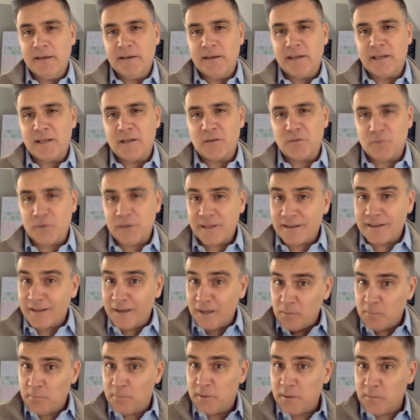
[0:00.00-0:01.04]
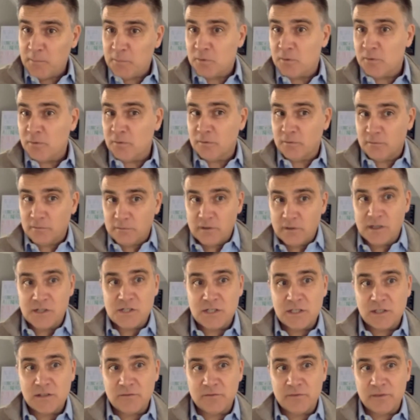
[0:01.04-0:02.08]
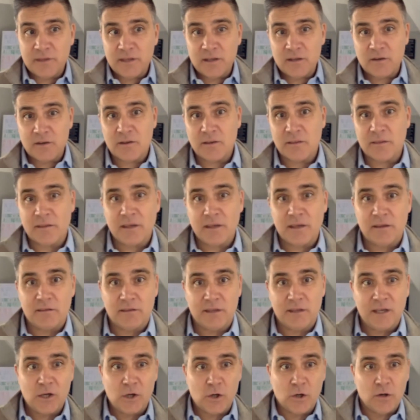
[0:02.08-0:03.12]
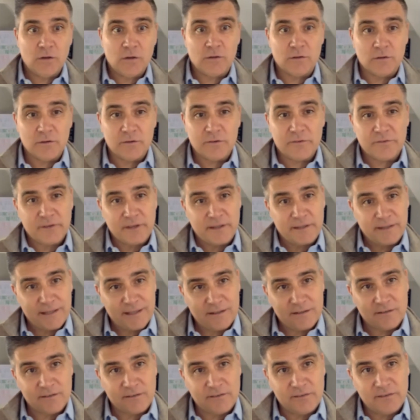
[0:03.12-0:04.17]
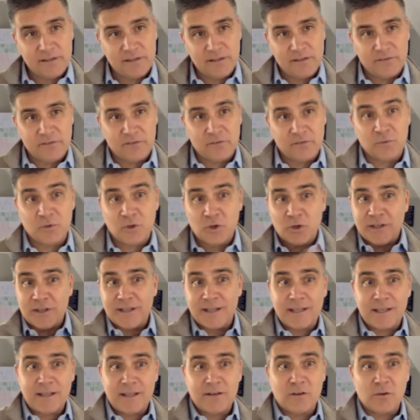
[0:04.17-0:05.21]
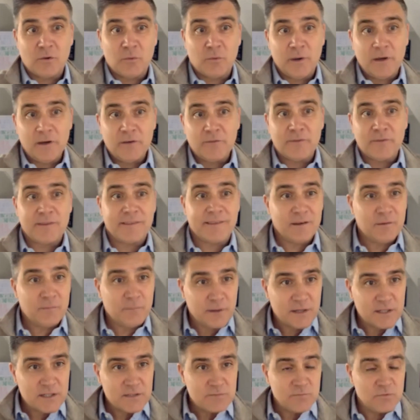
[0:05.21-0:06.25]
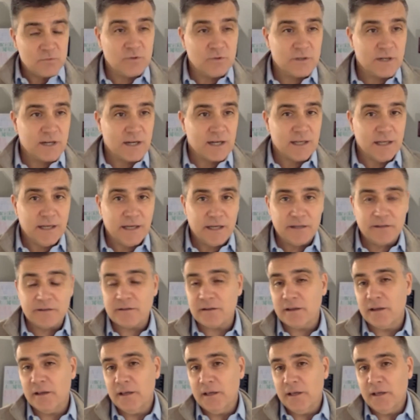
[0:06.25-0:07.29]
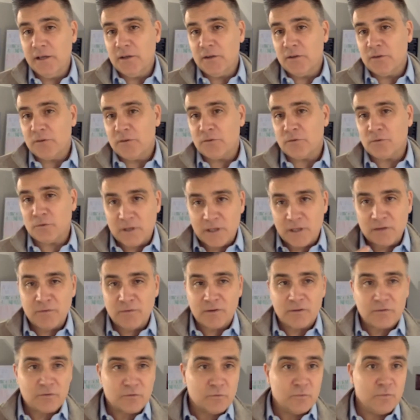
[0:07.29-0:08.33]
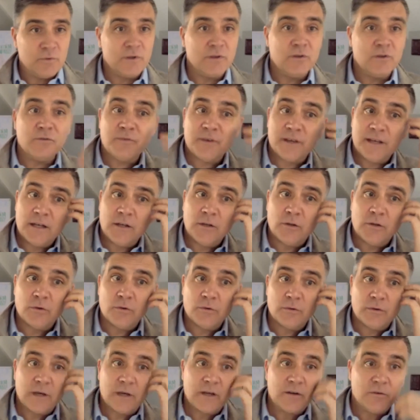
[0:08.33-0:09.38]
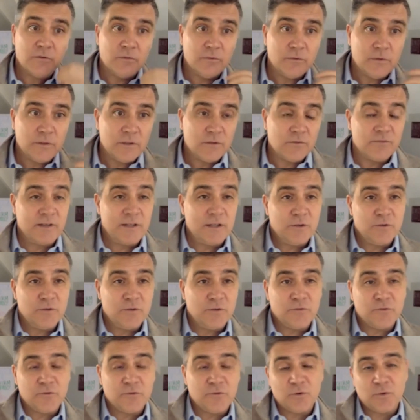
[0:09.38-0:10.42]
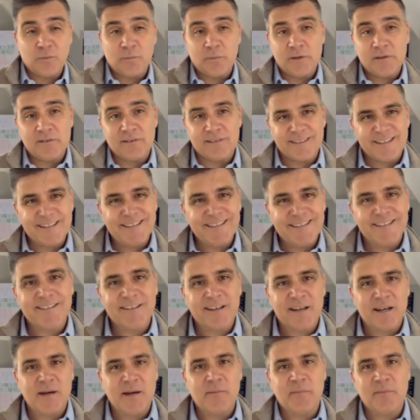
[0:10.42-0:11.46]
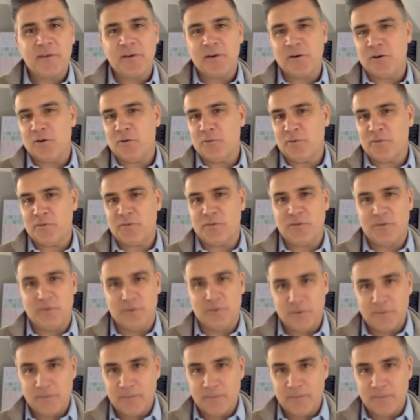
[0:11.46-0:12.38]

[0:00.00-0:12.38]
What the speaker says: And if we can help people achieve their goals, and they can see us as we're not going to get in the way of that, they're much more inclined to give us real value and real value to your business in the time they are with you.